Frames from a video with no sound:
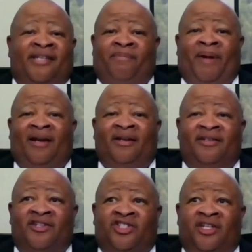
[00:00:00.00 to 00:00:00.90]
easy about
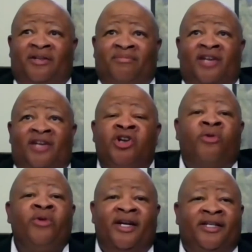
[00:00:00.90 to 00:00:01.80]
leadership. And
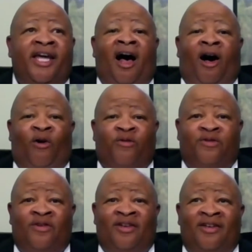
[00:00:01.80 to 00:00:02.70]
you don't get a day
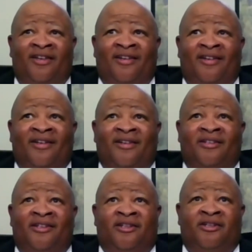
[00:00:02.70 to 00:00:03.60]
off.
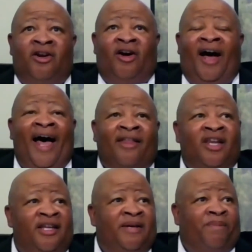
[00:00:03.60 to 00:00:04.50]
An
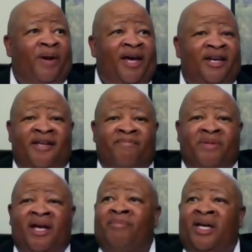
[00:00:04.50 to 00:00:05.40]
athlete playing in the
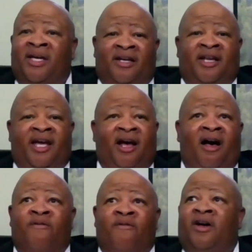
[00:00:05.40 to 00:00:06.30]
NBA may get a
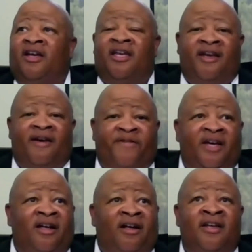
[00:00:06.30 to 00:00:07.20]
day off,
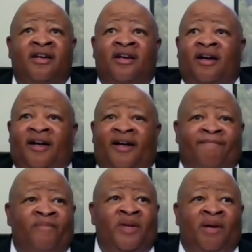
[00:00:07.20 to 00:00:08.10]
NFL,
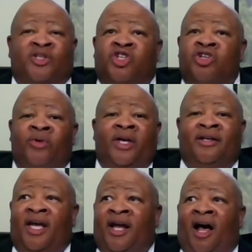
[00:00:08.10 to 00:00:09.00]
but you don't
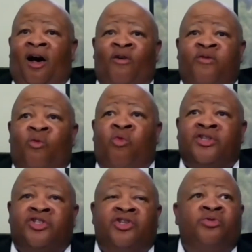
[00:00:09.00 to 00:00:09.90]
get a day off.
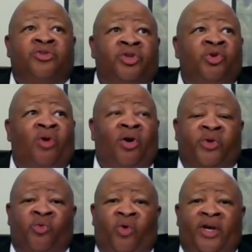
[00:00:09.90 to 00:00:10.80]
What you do
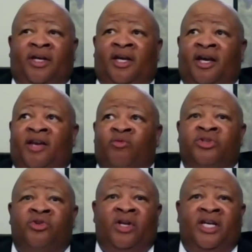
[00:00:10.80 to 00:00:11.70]
on the
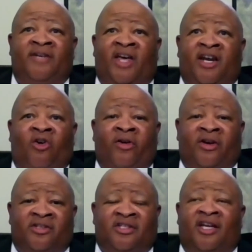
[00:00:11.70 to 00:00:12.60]
weekend when you leave that
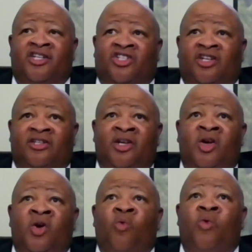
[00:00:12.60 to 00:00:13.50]
organization
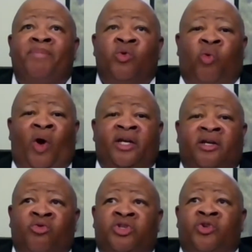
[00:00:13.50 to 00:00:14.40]
will be
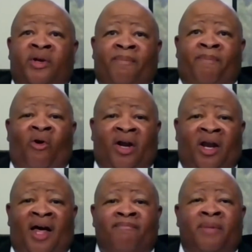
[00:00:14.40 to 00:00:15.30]
waiting on you in the
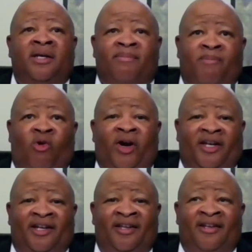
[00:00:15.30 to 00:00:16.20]
parking lot Monday
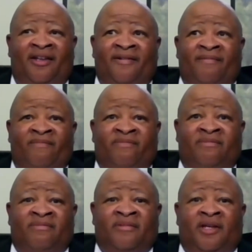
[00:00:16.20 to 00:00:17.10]
morning.
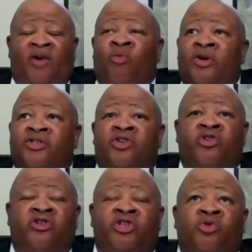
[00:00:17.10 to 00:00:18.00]
And
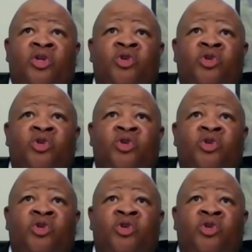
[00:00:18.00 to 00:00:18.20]
once you